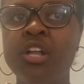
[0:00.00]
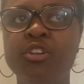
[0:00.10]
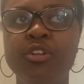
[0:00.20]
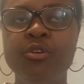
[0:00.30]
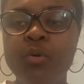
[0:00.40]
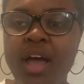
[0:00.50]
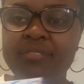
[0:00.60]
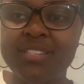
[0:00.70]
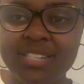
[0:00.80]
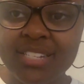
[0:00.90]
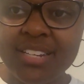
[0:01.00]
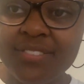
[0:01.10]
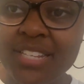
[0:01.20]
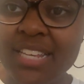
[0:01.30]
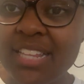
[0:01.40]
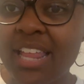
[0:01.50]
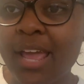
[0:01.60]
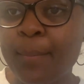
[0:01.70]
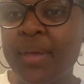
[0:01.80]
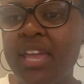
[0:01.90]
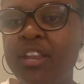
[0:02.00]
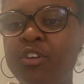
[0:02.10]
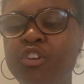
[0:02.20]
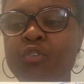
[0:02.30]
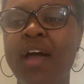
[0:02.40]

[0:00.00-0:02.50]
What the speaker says: Do you have sensitive teeth like me? Do you